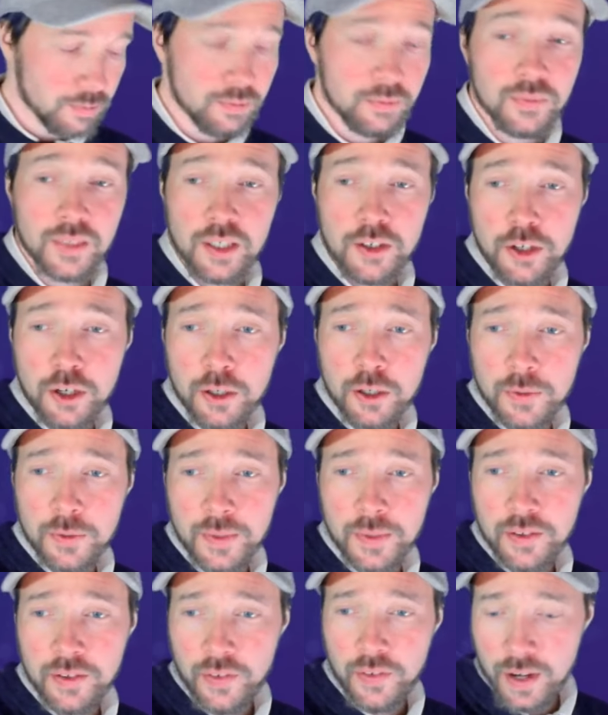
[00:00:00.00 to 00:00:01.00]
So
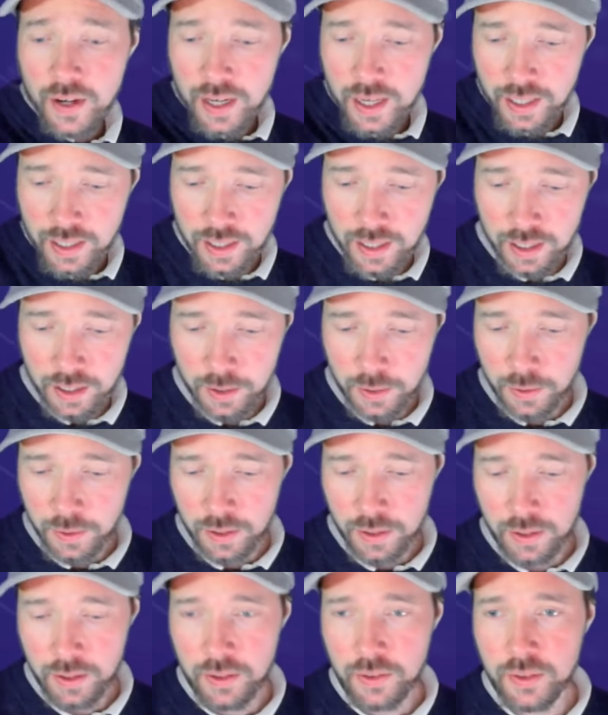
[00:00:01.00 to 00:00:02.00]
if I now
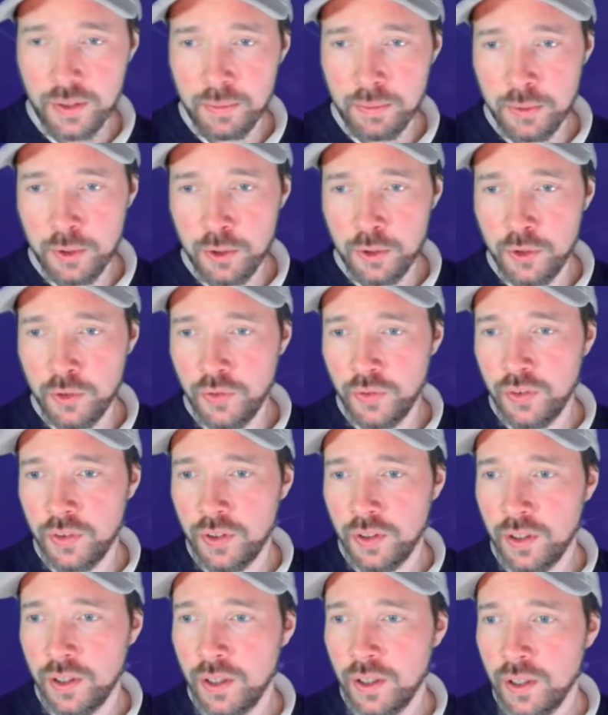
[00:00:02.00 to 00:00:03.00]
remove
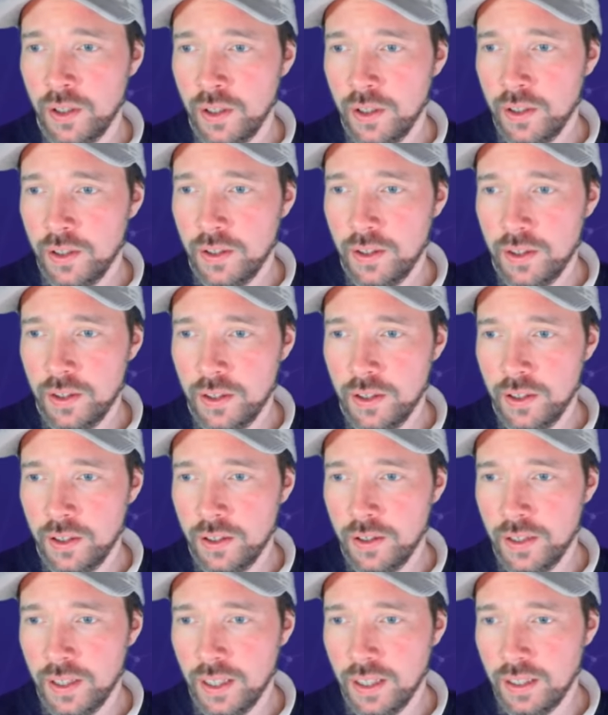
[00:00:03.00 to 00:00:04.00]
the
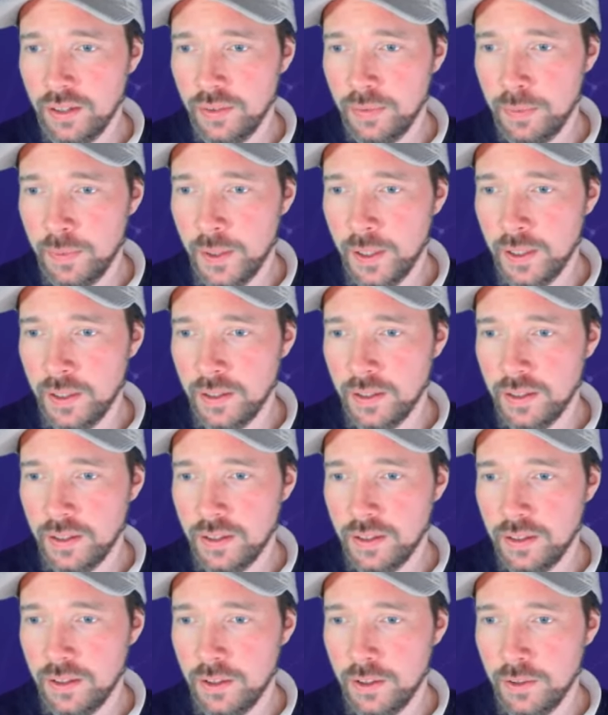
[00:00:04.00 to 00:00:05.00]
negative part
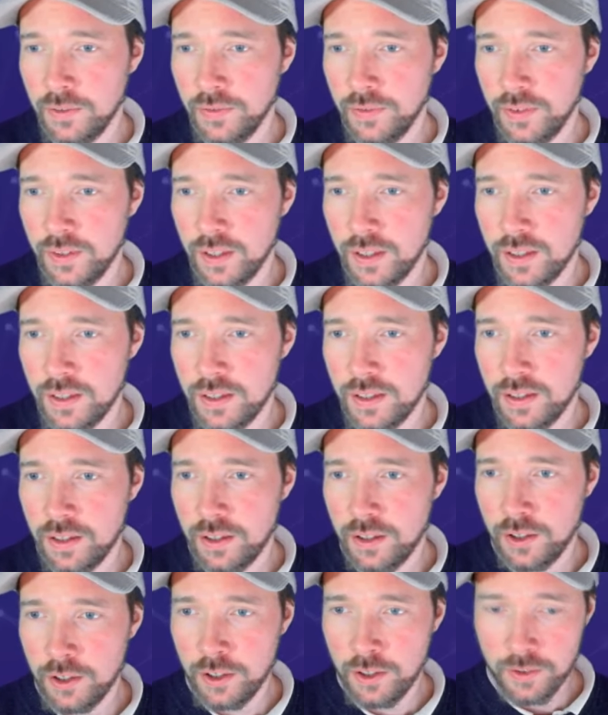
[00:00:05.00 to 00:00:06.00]
of this
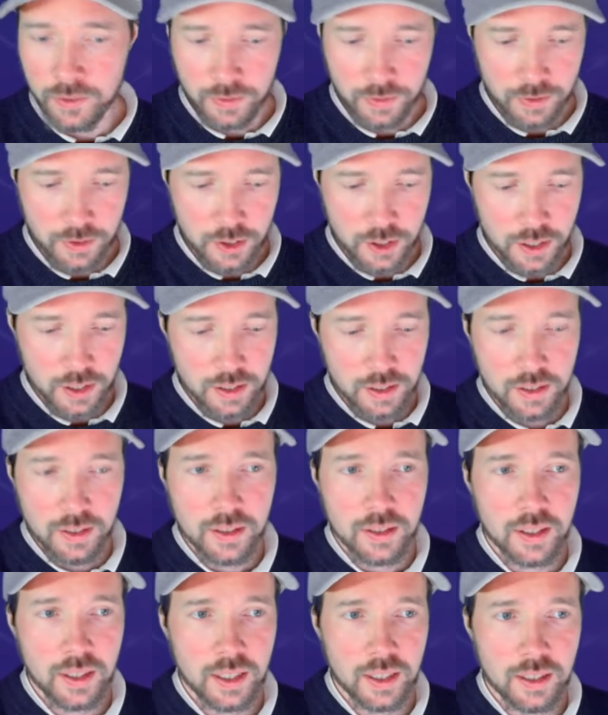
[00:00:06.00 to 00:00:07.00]
curve just
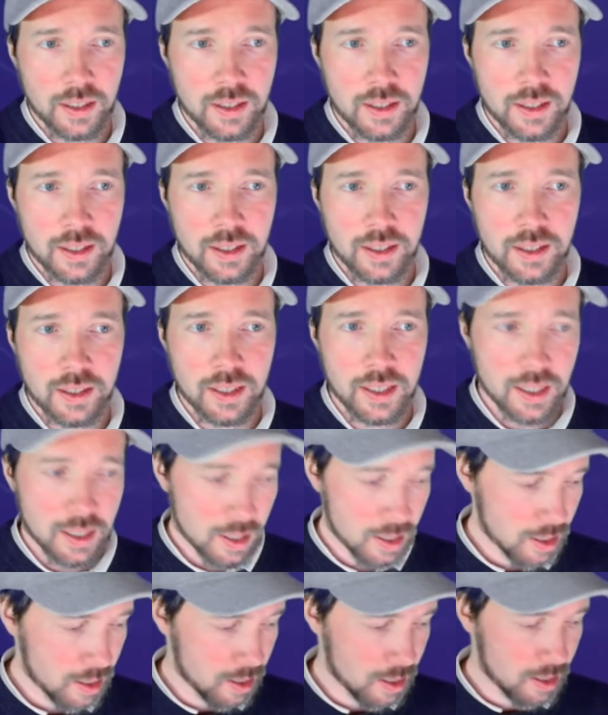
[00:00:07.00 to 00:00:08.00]
like
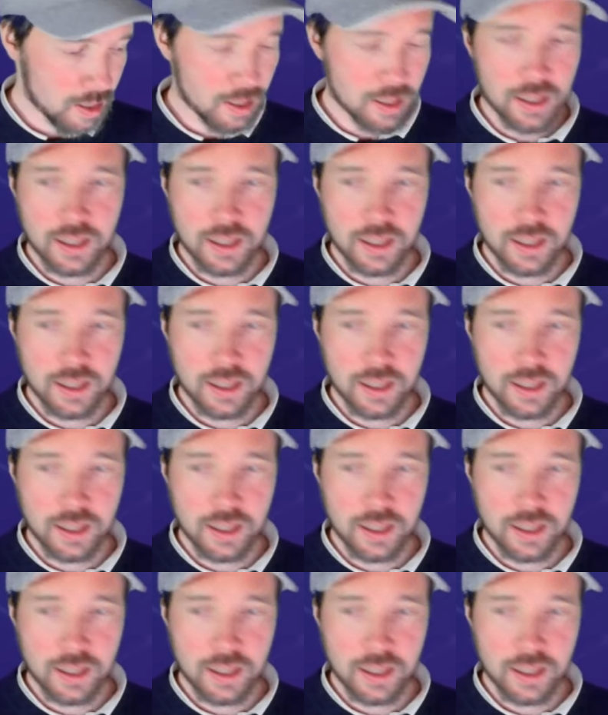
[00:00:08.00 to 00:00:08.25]
this,